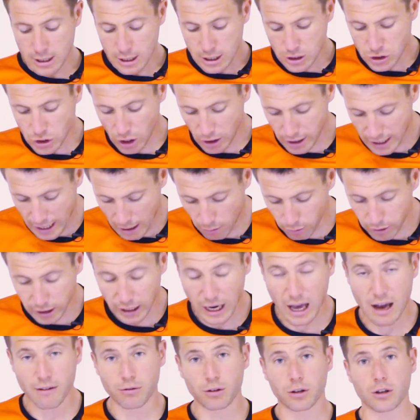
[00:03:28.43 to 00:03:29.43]
So now we're going
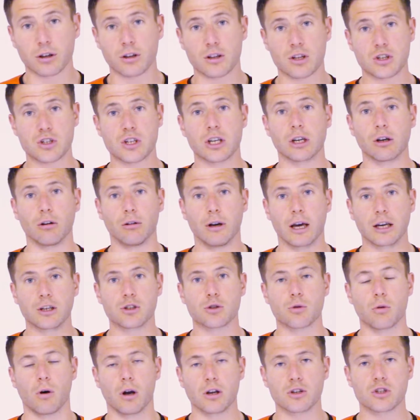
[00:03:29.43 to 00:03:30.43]
to have a look at the single leg
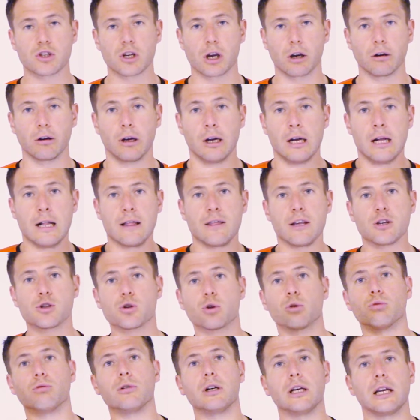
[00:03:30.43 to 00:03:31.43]
squat. So this
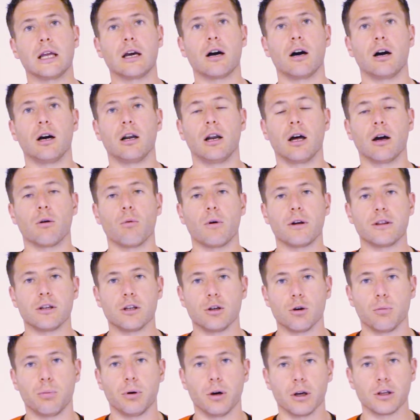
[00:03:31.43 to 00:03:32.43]
will really highlight whether
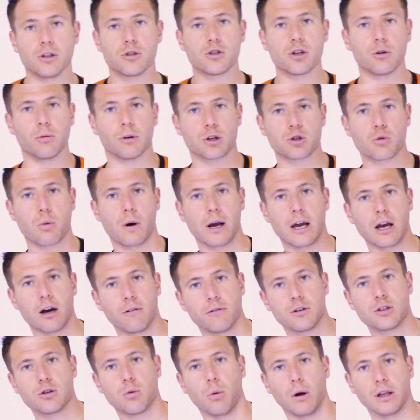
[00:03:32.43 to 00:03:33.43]
you're putting too much weight
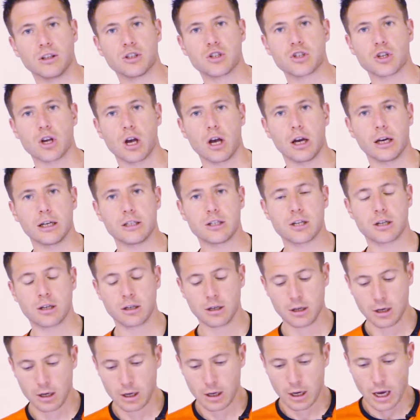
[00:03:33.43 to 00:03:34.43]
over to one side,
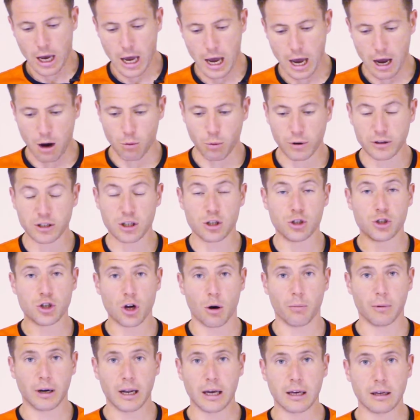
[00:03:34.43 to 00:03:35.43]
whether you
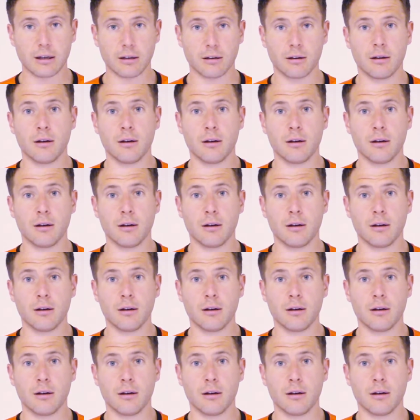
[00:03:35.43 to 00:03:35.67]
dominate,